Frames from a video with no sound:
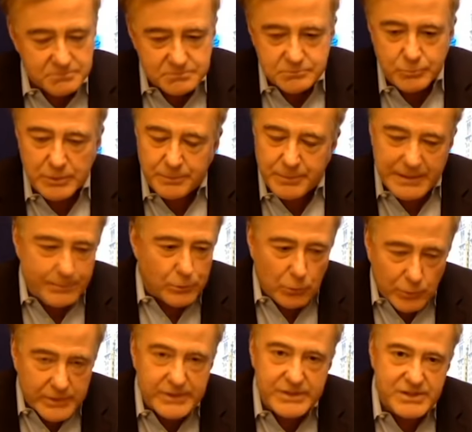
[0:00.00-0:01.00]
what people are
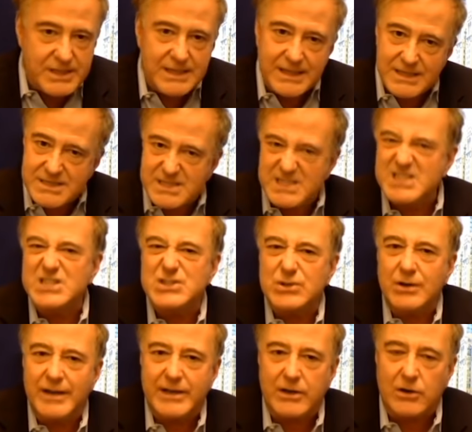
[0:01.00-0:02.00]
really thinking is this is
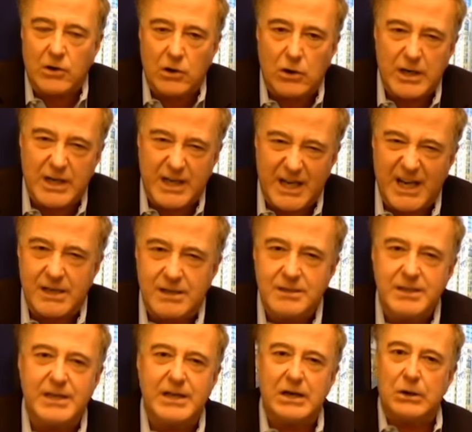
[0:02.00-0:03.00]
sort of like a hurricane,
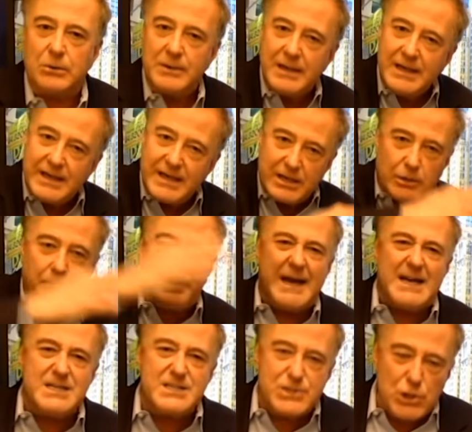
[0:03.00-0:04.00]
it'll
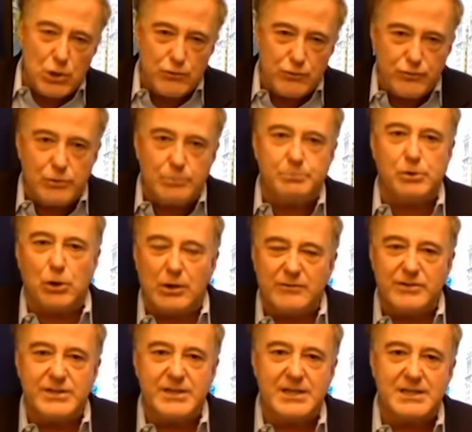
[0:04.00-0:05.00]
pass over, blow
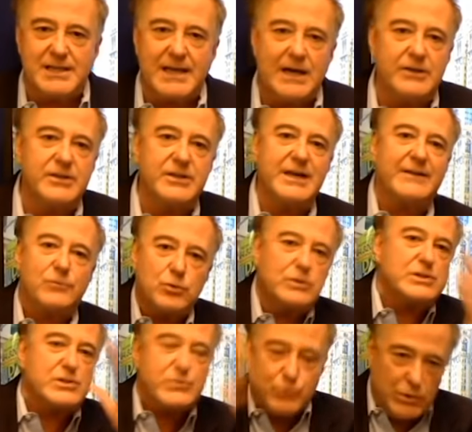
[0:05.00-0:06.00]
everything down, and
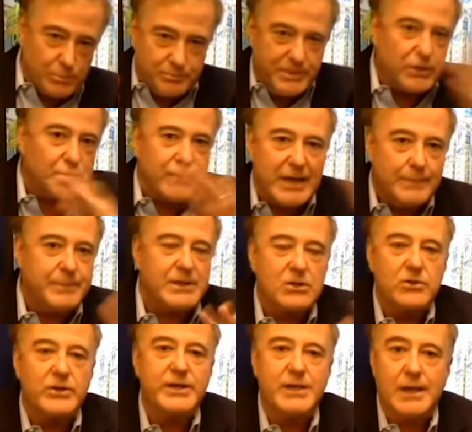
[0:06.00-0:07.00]
afterwards we'll build up and
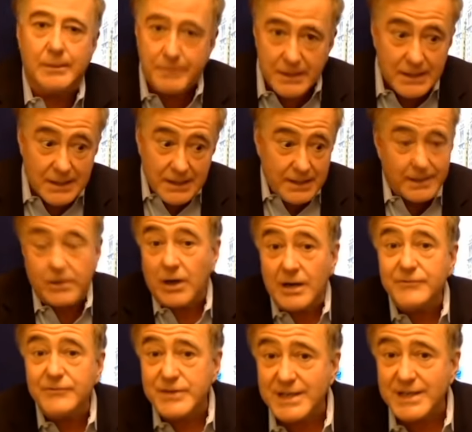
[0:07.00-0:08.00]
clean up. And
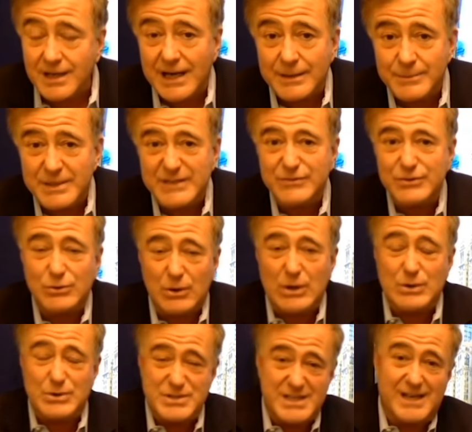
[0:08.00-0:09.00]
often the economy even
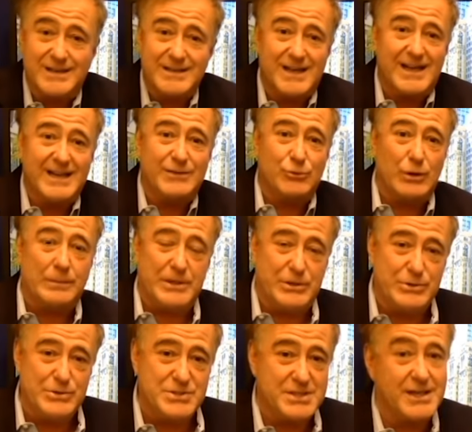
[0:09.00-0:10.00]
grows. I grew up in
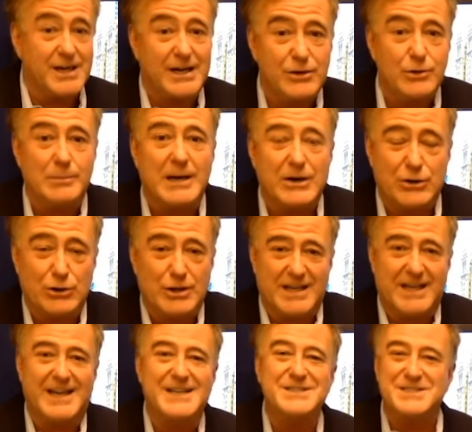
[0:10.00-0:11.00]
Houston. I know about
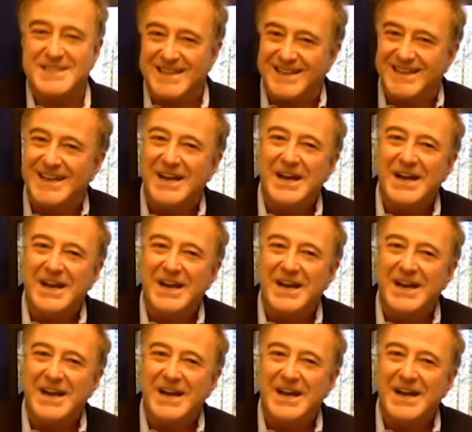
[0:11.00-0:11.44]
hurricanes. And